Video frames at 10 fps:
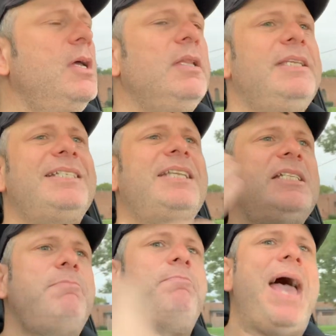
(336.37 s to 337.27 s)
This
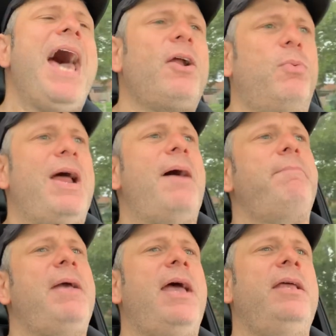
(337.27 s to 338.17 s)
is battle rap,
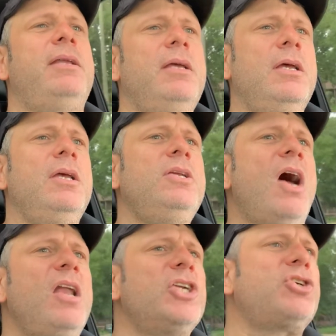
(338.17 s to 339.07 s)
man.
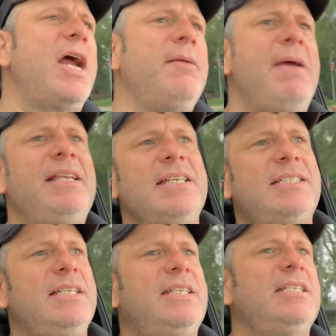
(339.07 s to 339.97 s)
Y'all are trying to make
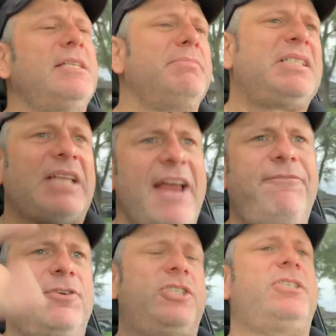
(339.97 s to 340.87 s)
this into some
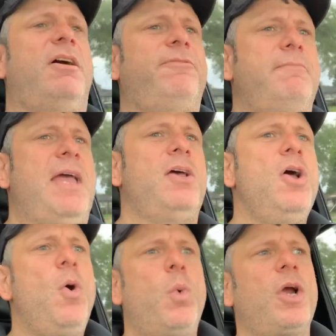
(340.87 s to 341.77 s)
cipher stuff, man.
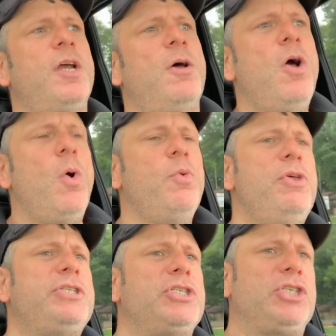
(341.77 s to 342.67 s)
We're gonna
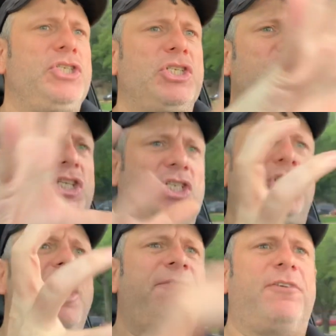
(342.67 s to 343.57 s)
this is a this is a
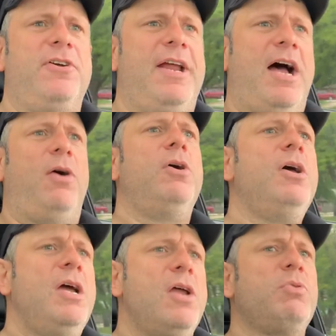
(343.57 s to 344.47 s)
cipher now,
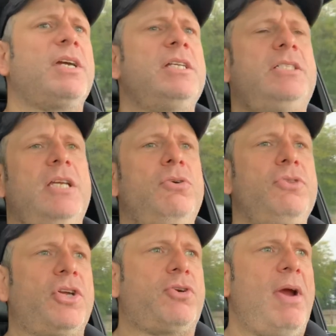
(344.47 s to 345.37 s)
and we're gonna see who
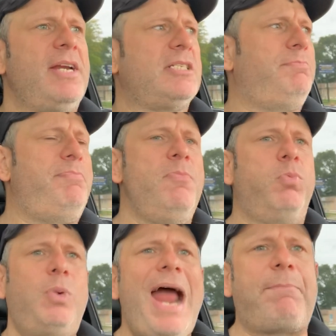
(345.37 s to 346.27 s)
the greatest
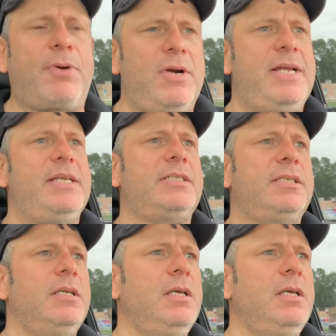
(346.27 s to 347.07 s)
rapper is.